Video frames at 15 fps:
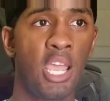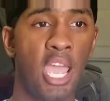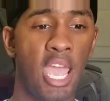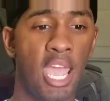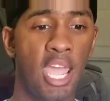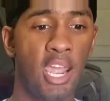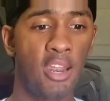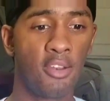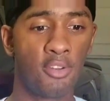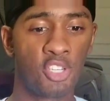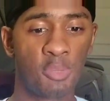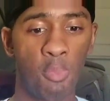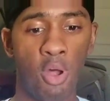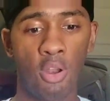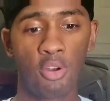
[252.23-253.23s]
and the
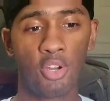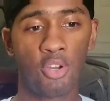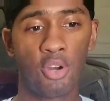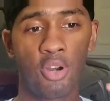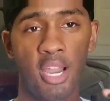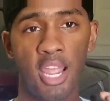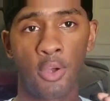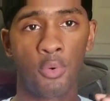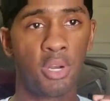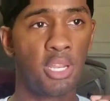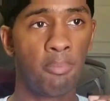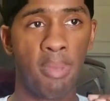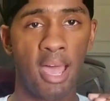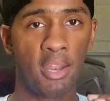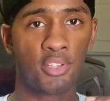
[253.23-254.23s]
smaller your equity
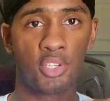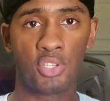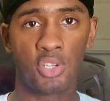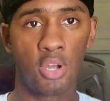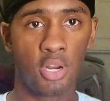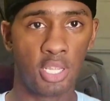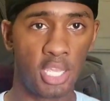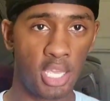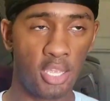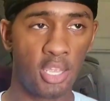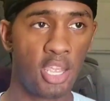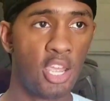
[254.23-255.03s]
balance is going to get.